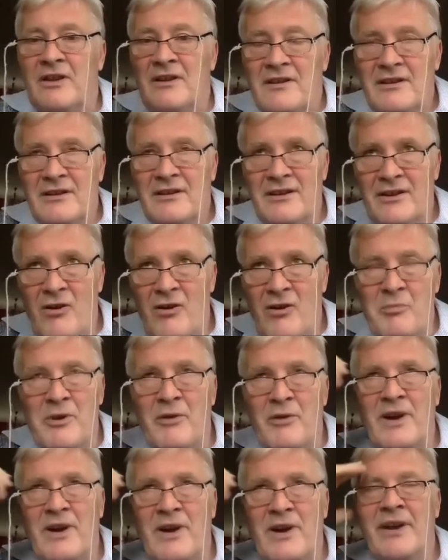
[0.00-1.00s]
a copy of
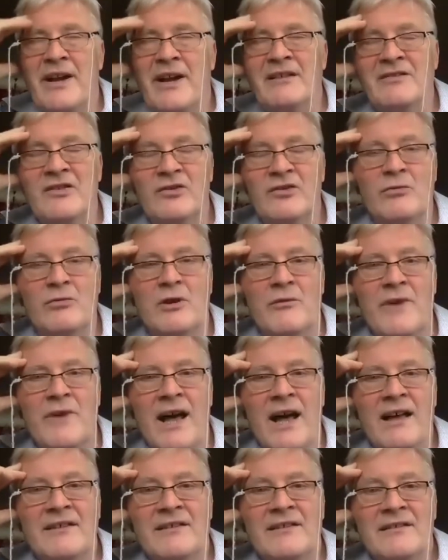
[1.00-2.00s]
Raphael's School of
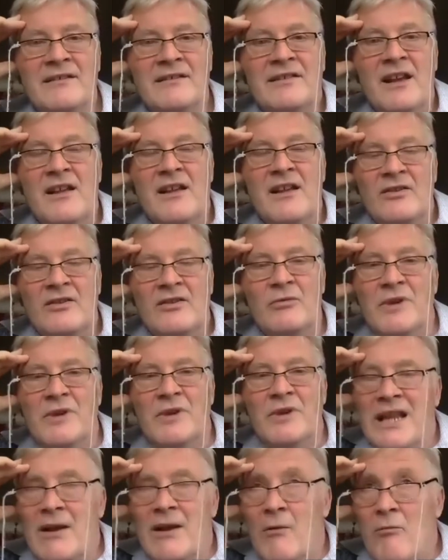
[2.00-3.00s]
Athens. So
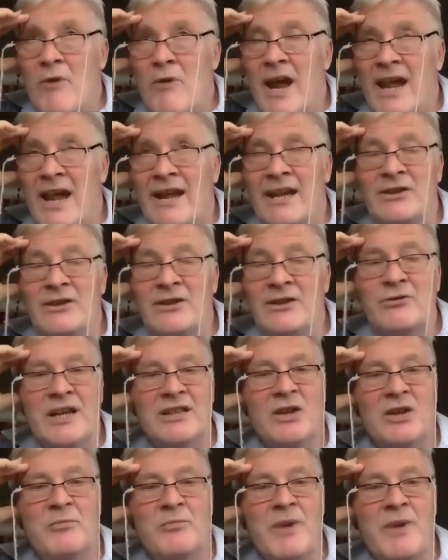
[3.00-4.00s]
in a way,
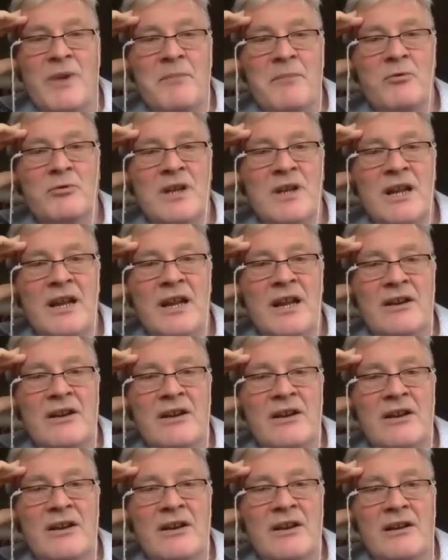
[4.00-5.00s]
educated people would learn
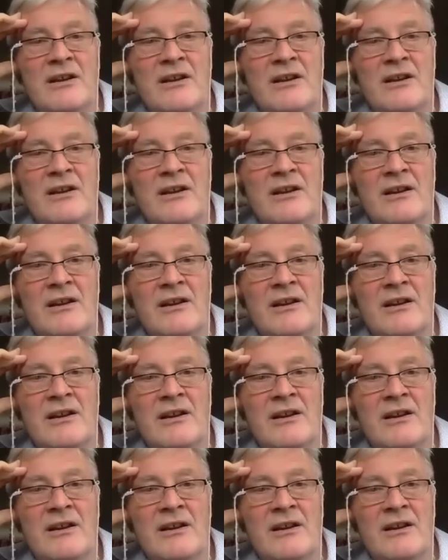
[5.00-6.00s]
Latin and
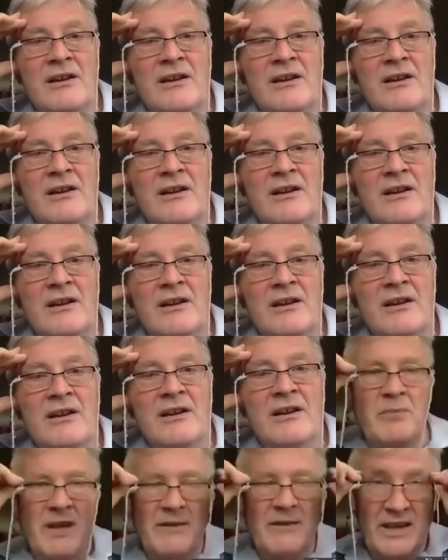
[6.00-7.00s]
Greek sometimes
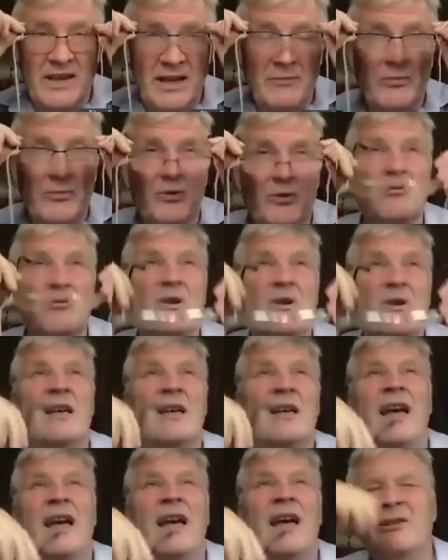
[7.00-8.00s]
maybe even Hebrew.
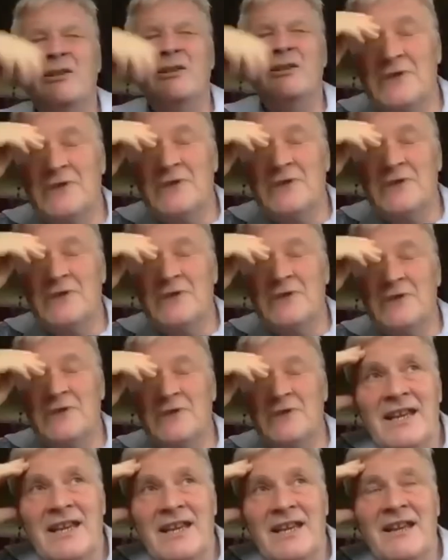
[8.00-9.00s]
And what I find
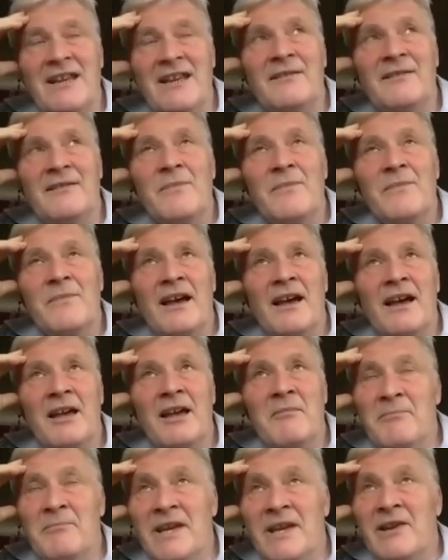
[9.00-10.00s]
interesting is
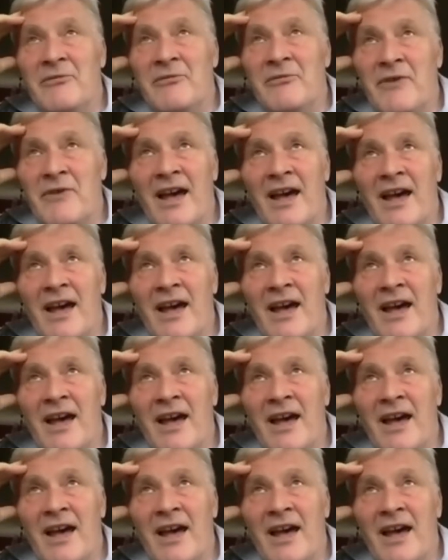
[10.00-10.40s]
I am a big